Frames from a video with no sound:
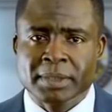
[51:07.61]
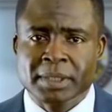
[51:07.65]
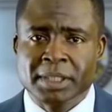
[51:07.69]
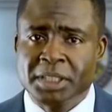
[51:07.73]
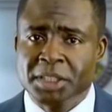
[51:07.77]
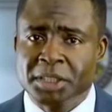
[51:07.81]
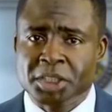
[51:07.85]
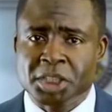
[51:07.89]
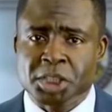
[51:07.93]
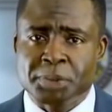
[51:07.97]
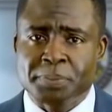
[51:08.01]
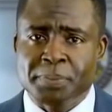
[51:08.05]

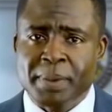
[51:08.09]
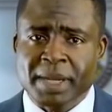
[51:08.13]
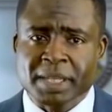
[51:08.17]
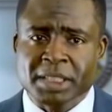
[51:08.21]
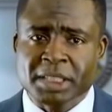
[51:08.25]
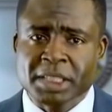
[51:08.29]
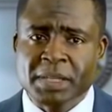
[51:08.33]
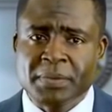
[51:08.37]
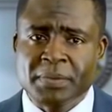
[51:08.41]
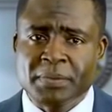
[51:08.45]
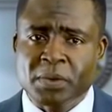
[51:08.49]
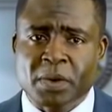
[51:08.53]

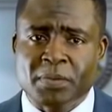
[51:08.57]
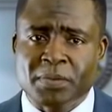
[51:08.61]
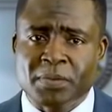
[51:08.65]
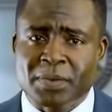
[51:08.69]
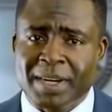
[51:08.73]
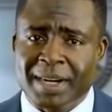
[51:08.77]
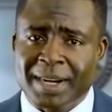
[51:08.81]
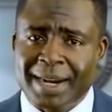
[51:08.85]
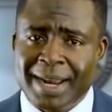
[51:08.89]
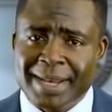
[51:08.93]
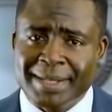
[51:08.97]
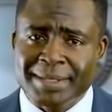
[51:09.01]
irrespective of
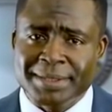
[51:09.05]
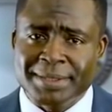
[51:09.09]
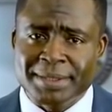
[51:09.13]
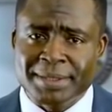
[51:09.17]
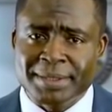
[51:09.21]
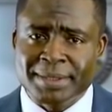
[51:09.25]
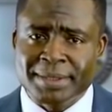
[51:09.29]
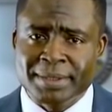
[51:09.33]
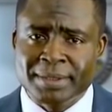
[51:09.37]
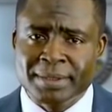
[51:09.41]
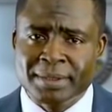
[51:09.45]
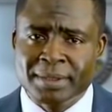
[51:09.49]

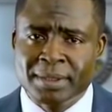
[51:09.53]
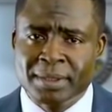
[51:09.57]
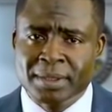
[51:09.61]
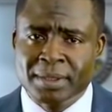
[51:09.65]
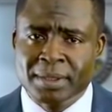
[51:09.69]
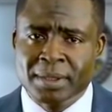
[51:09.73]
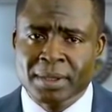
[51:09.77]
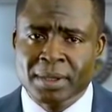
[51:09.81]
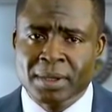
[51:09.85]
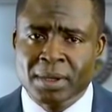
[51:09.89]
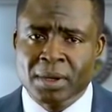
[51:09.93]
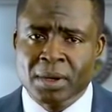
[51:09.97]
class,
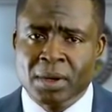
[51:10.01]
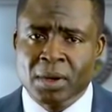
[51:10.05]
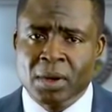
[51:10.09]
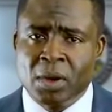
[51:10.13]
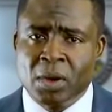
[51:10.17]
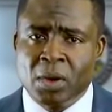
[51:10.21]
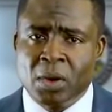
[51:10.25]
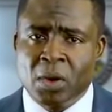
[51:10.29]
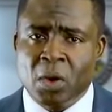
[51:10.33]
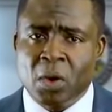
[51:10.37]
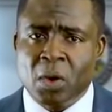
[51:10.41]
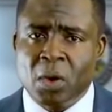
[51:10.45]

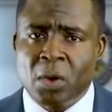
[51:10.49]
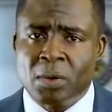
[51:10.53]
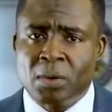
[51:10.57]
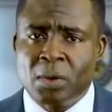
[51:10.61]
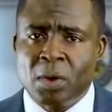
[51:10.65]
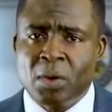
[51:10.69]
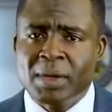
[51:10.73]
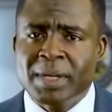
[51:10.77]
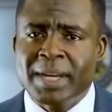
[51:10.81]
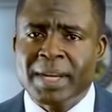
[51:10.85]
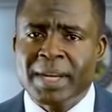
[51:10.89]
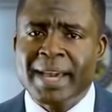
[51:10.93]

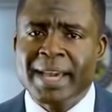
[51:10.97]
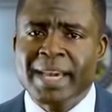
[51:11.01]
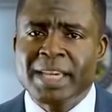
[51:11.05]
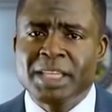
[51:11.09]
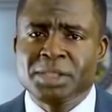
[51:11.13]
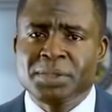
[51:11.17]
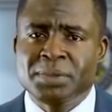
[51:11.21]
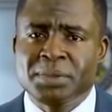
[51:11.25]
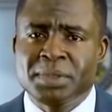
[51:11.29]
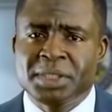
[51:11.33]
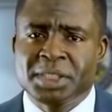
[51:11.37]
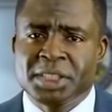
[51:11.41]
under a
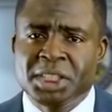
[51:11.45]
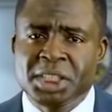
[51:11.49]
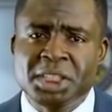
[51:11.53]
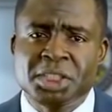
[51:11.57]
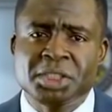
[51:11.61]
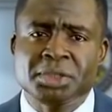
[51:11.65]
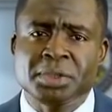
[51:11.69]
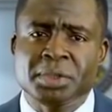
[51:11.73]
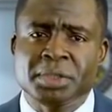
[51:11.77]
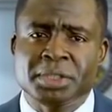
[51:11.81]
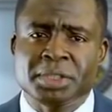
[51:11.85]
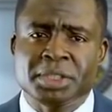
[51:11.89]

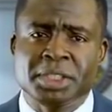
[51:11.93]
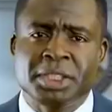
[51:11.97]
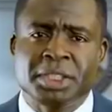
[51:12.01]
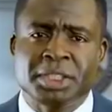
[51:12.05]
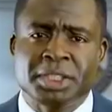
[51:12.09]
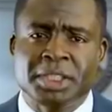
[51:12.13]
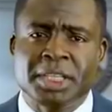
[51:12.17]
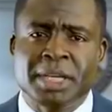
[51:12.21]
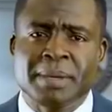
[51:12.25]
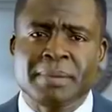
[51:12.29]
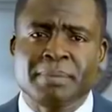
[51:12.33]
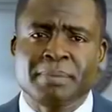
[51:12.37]
judicial
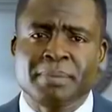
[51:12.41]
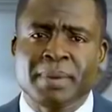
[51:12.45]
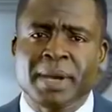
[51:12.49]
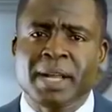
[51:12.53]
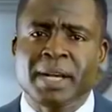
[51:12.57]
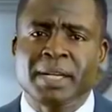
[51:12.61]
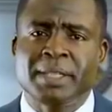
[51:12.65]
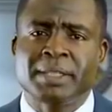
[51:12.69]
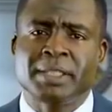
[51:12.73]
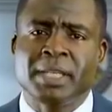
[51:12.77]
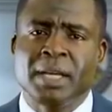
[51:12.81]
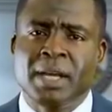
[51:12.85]
system
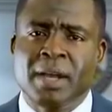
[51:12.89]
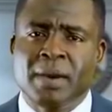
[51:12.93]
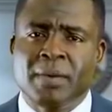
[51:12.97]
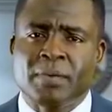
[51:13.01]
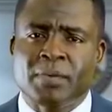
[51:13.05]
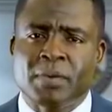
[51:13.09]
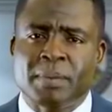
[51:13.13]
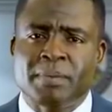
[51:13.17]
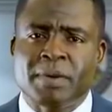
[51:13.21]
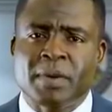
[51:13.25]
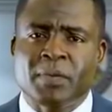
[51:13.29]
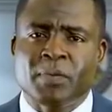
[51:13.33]
built
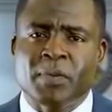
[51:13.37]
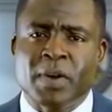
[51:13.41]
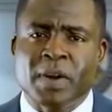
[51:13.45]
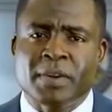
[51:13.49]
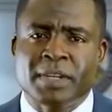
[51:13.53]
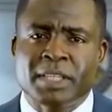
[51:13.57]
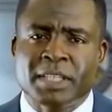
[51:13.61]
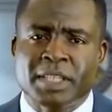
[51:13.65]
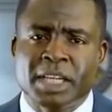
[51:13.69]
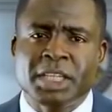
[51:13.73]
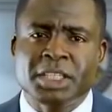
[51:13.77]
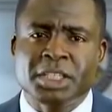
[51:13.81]
from the
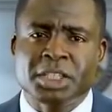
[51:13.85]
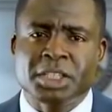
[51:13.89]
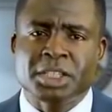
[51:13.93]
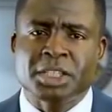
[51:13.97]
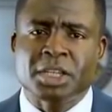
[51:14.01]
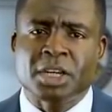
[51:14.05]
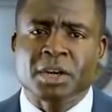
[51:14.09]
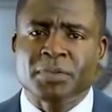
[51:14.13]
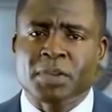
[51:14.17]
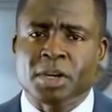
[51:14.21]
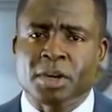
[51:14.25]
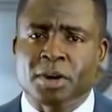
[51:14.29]

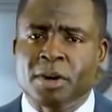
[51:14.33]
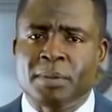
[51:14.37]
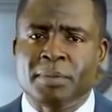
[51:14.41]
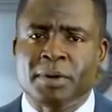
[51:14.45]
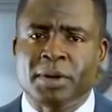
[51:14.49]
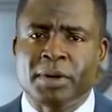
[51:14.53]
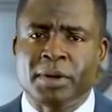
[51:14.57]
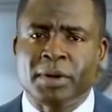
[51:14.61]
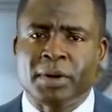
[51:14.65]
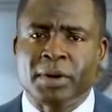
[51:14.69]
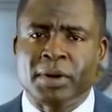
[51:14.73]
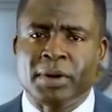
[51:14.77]
foundation of the
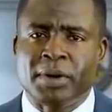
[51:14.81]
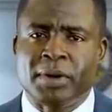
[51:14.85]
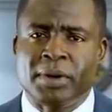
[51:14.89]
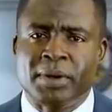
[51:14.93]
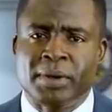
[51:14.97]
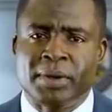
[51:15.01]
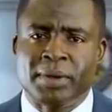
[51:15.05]
common law